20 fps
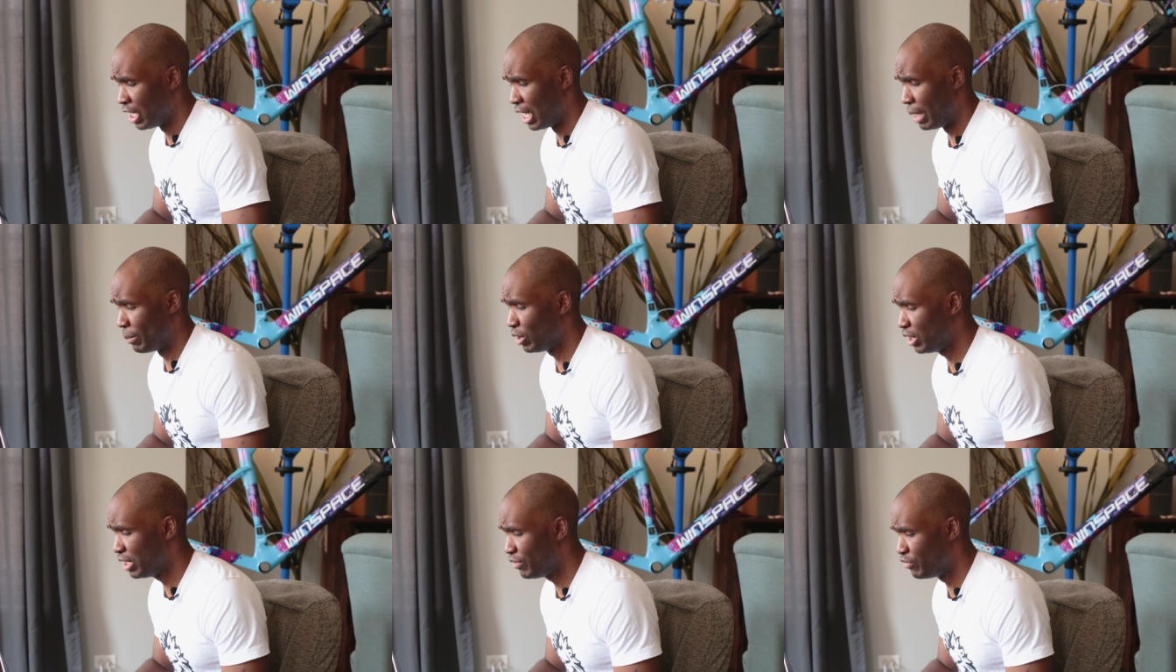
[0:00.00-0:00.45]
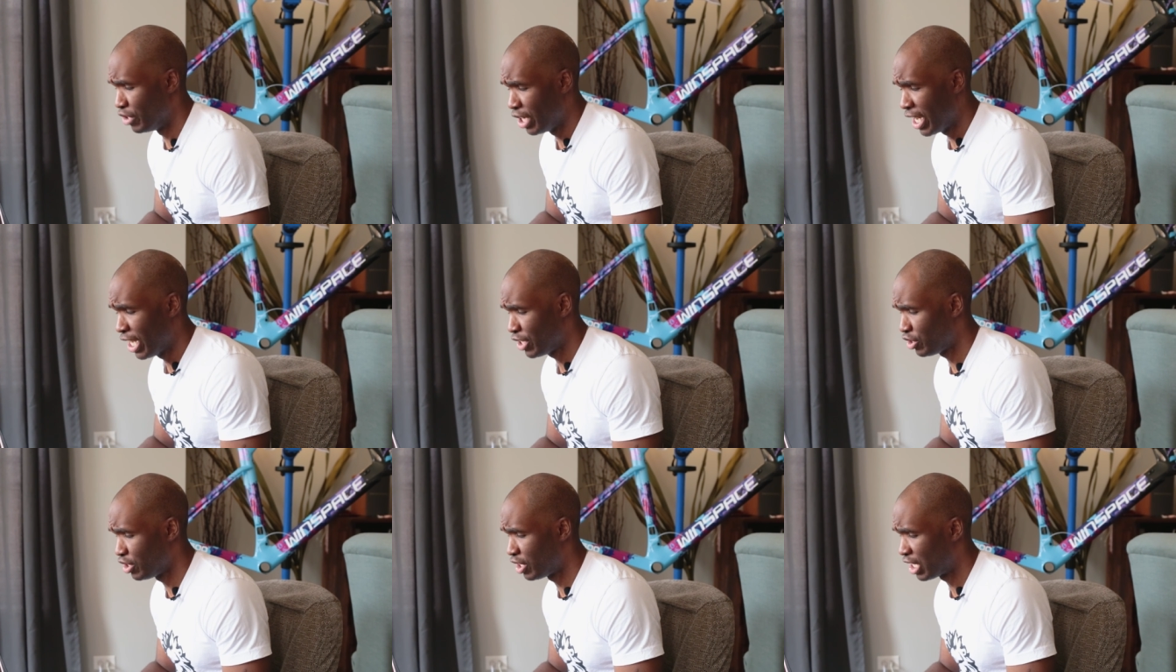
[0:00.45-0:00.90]
I'm gonna leave
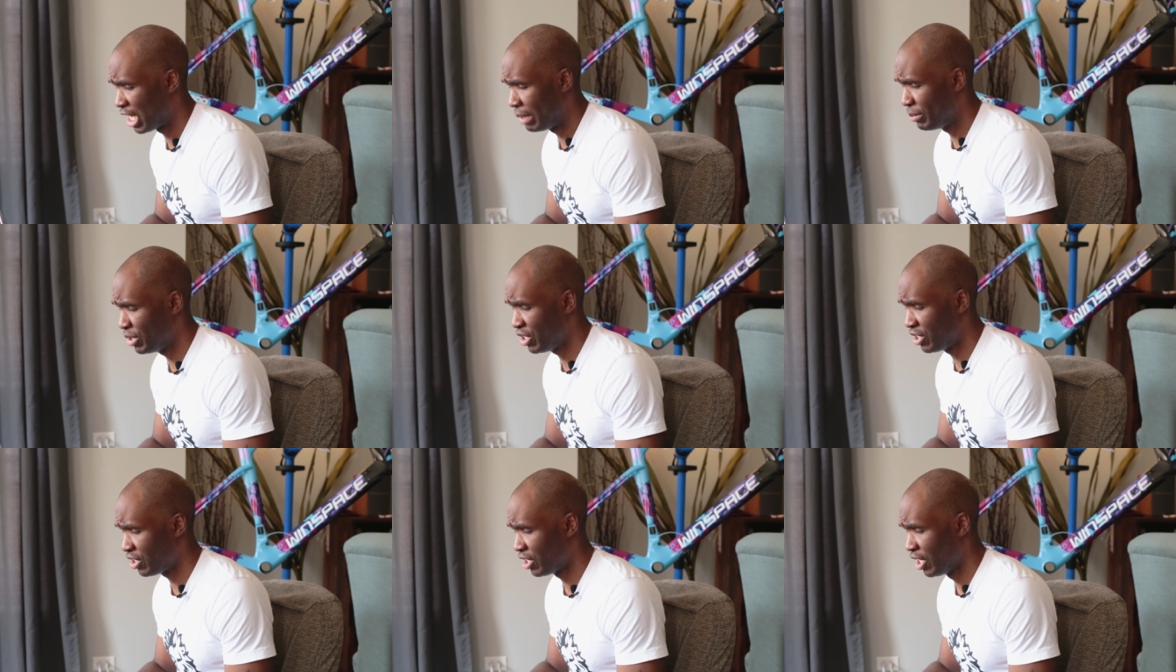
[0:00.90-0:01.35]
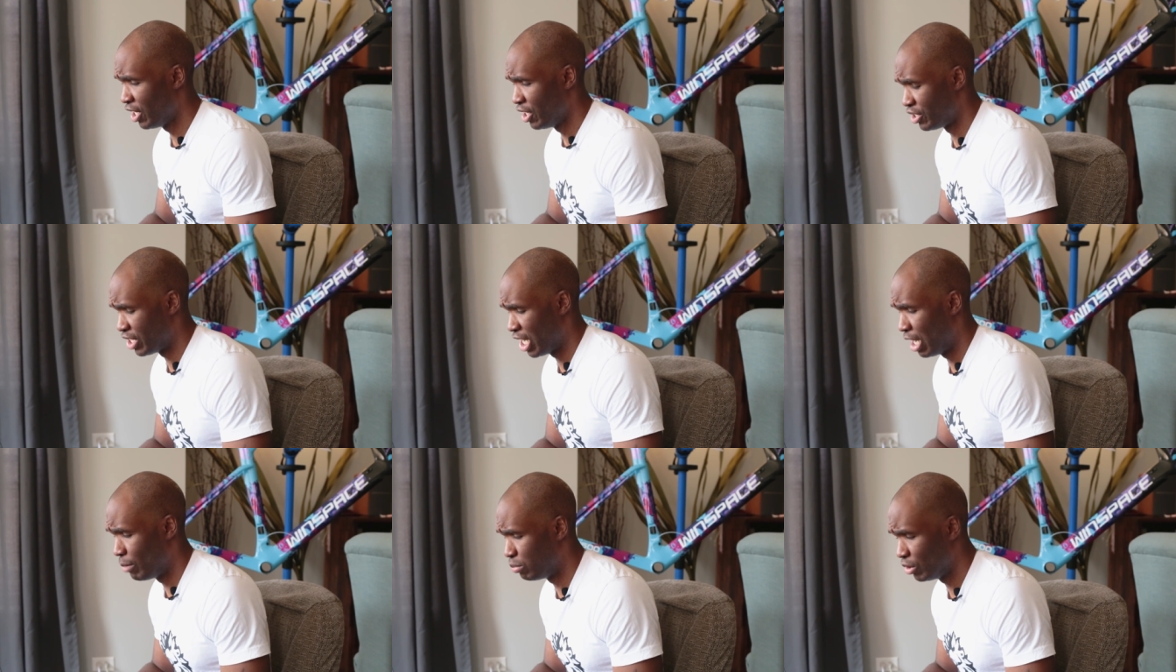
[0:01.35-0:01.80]
nasty comments
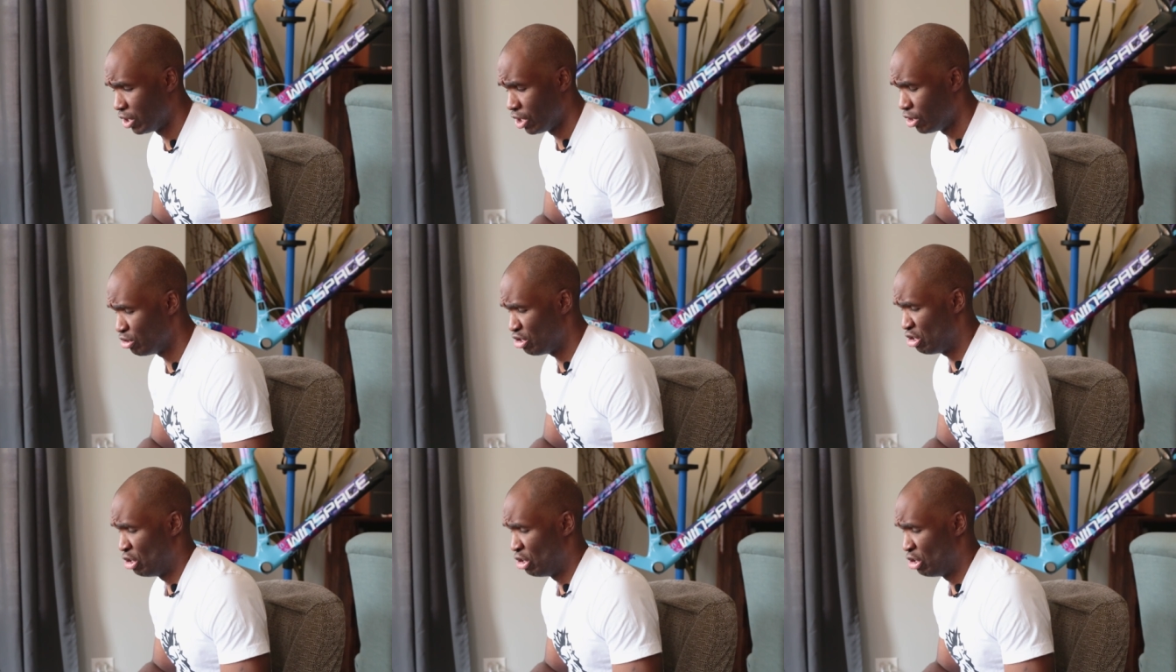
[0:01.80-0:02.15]
down below.